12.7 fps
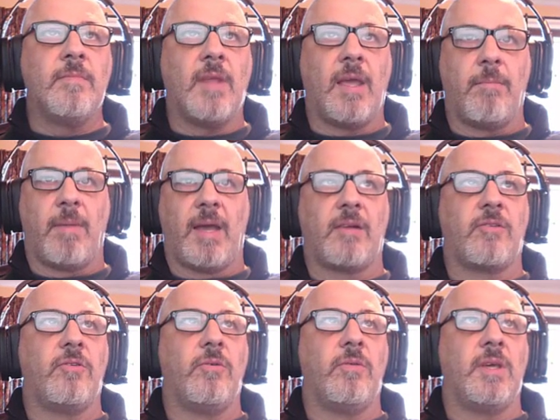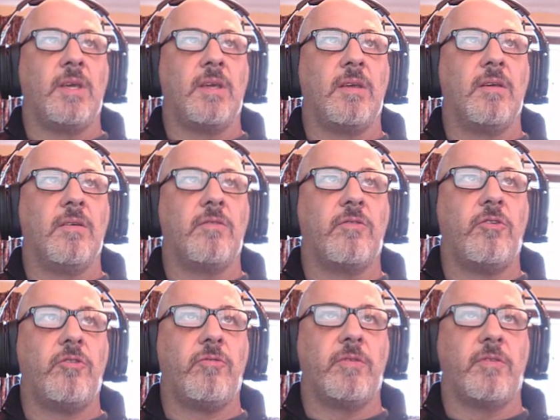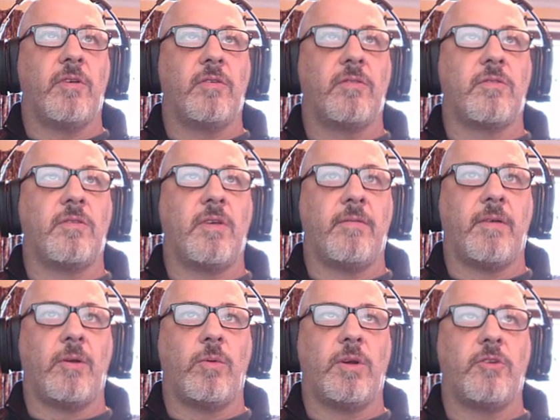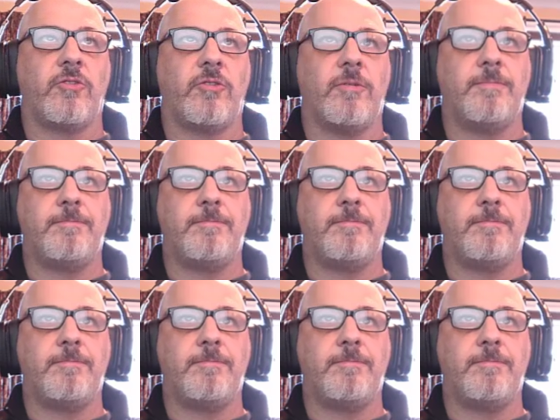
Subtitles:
and back to the search results if I wish.